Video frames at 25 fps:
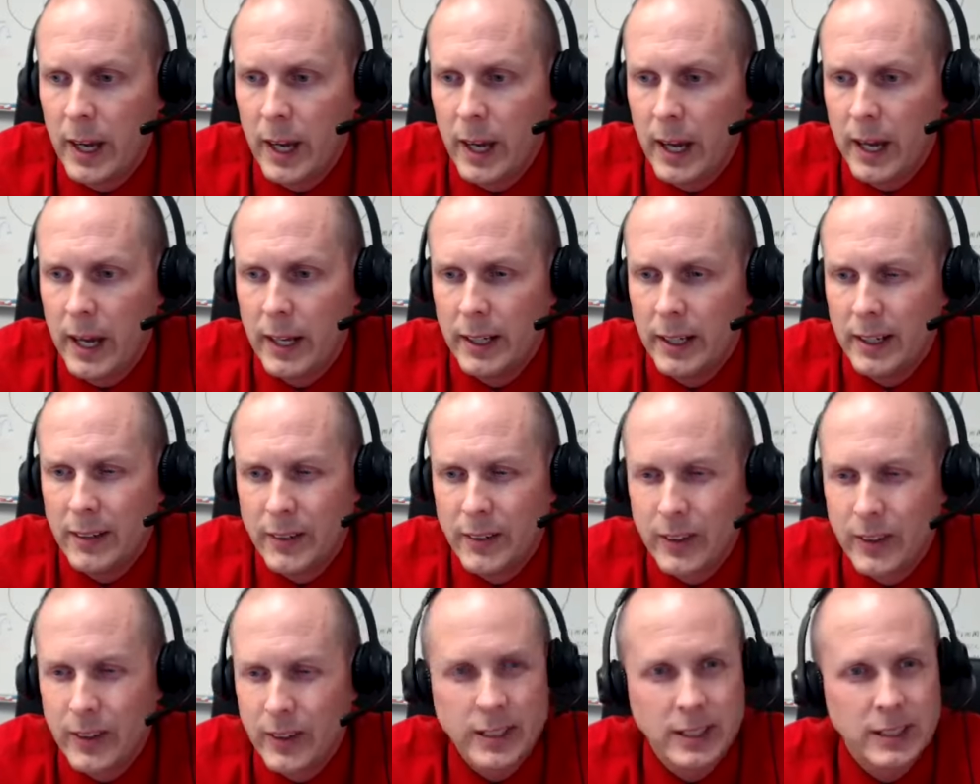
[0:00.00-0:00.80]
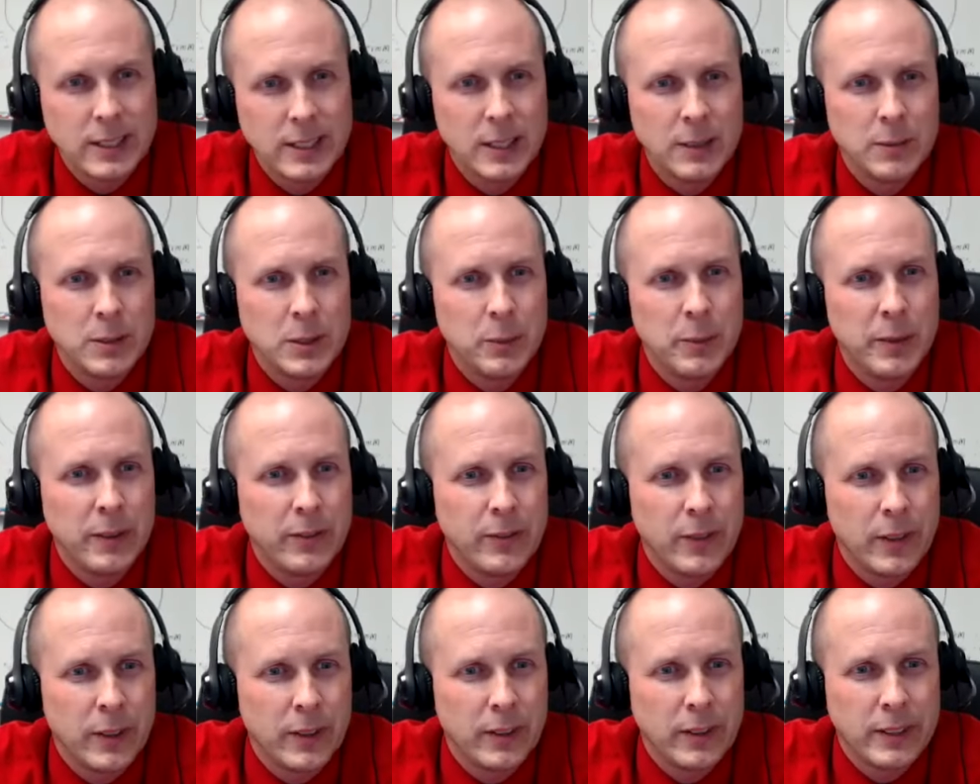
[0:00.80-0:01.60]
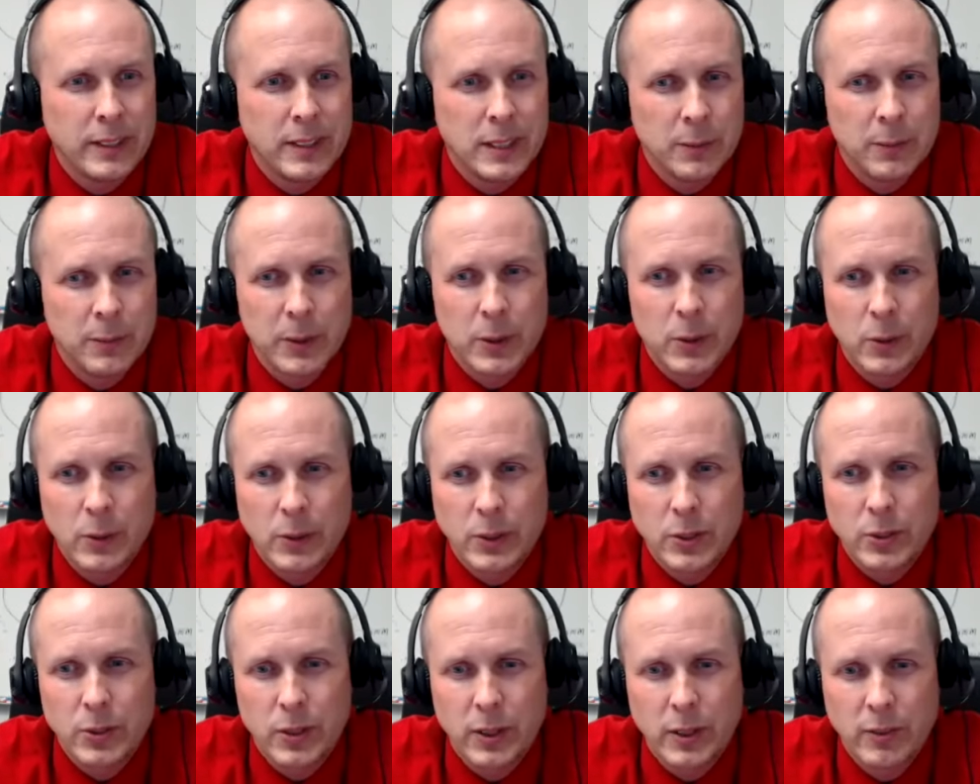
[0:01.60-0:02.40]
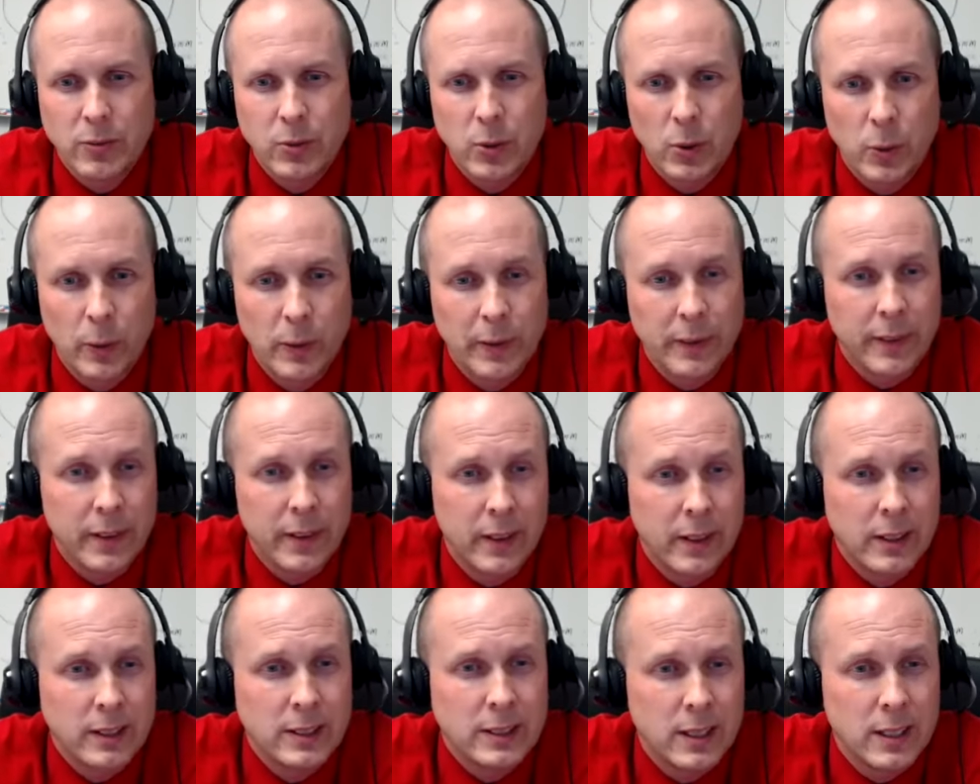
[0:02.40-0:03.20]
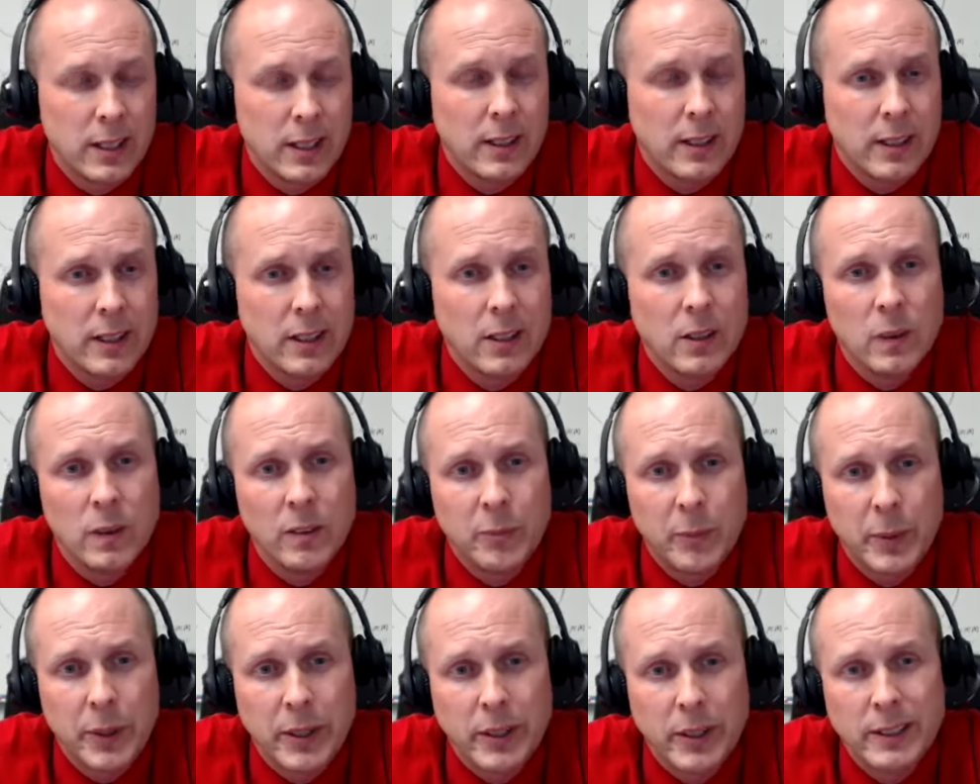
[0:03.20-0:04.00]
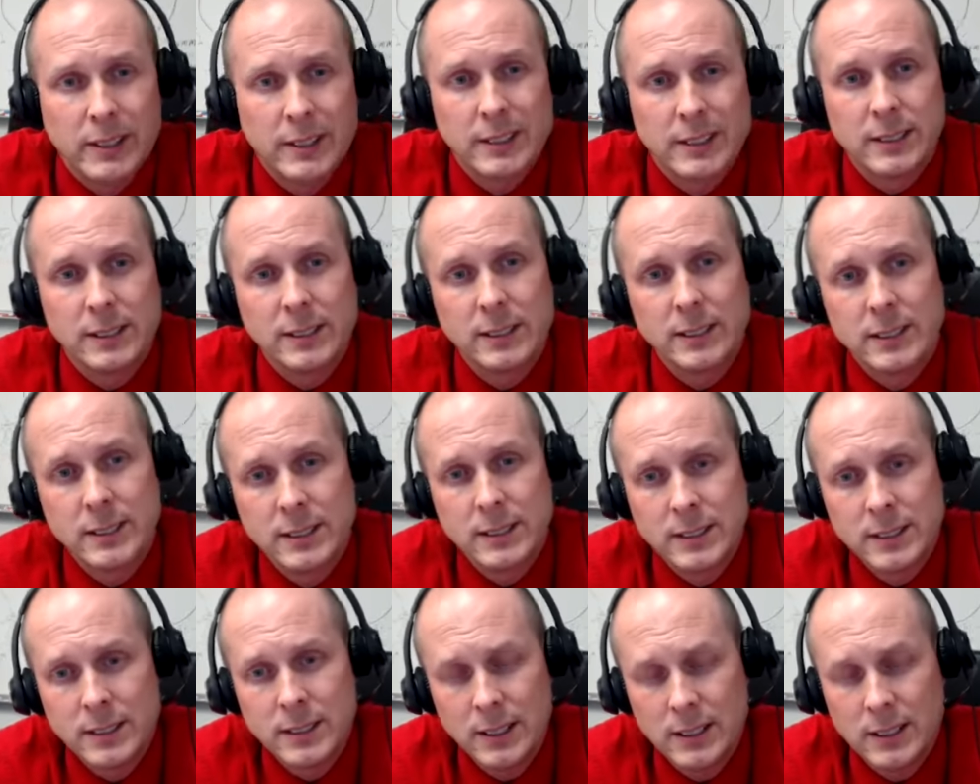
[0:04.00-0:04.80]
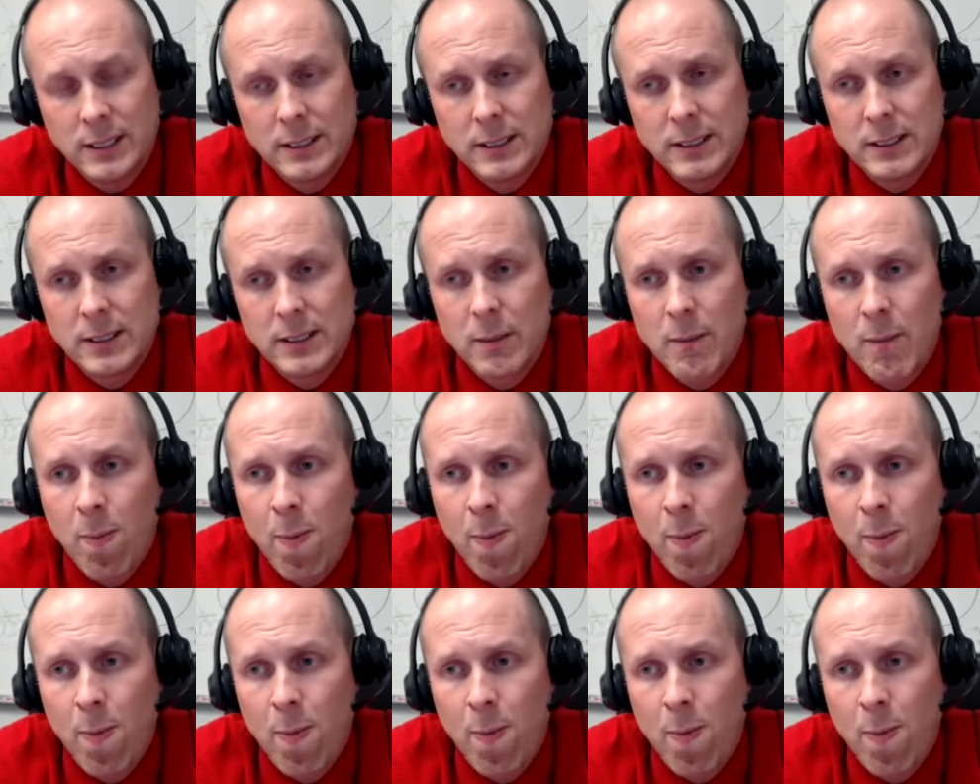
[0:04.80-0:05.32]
and everything seems to be fairly typical and straightforward, then I say I think you have Parkinson's disease.